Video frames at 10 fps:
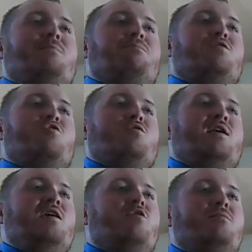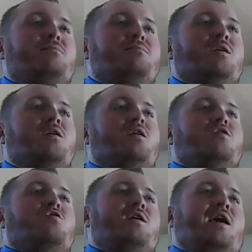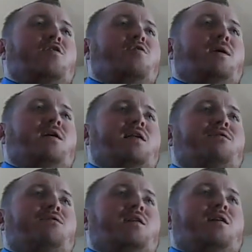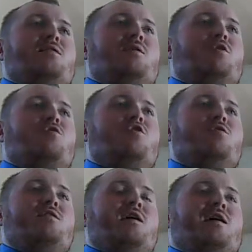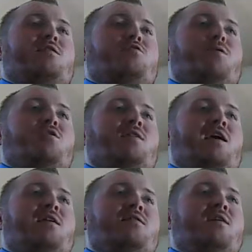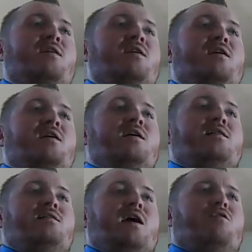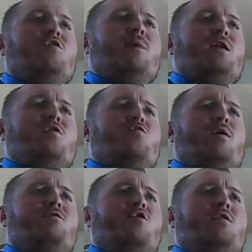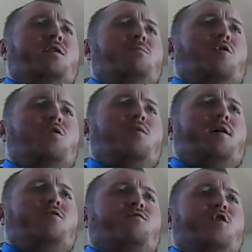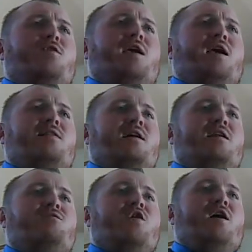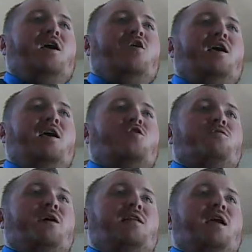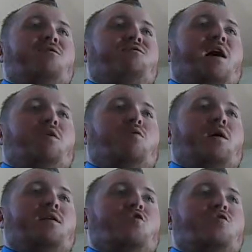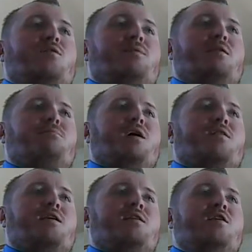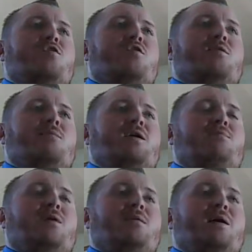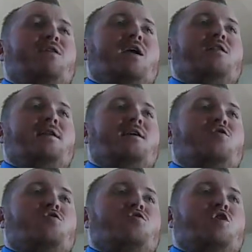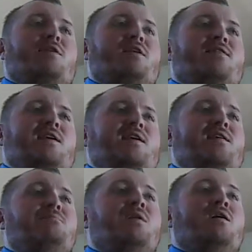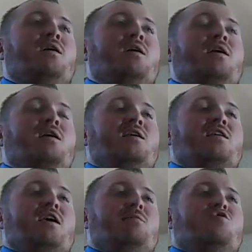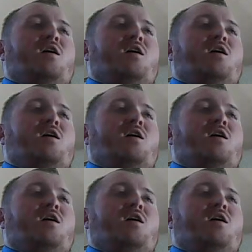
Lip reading: temperatures. Here, Sony hackers may have left deliberate clues, expert says. Divers battled swift currents and murky waters Thursday as a hunt for Air Asia's Flight 8501 elusive black box continued to be the bottom of Indonesia's Java Sea. Kim